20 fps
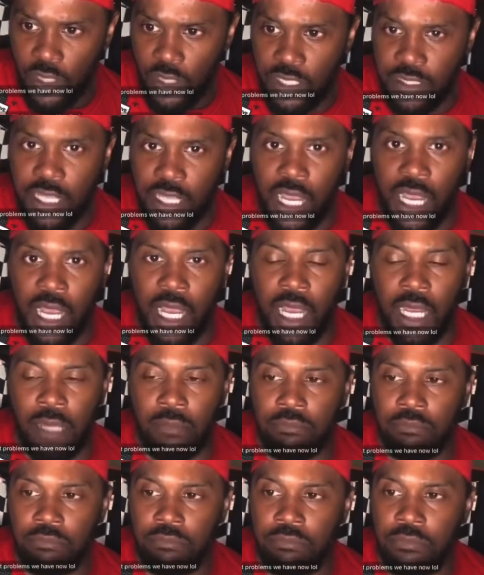the
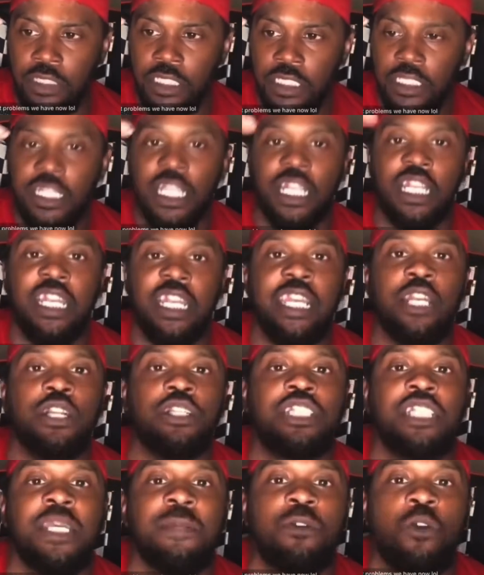um the
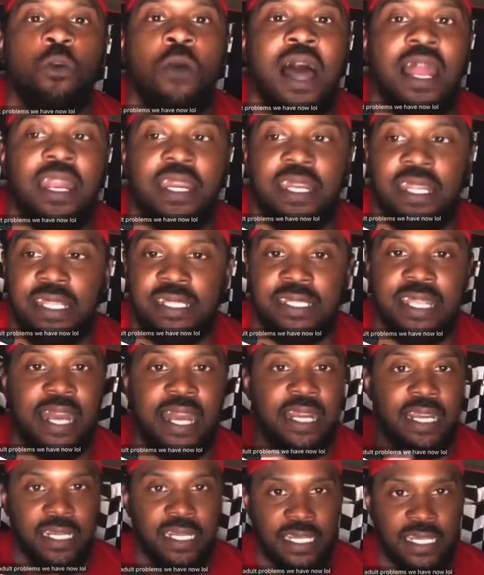leadership qualities that
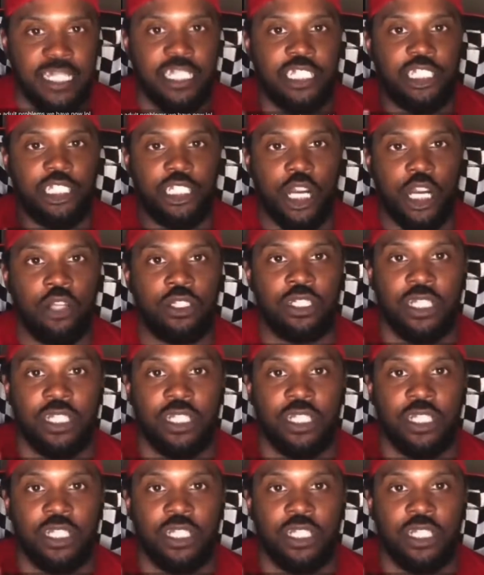a good church,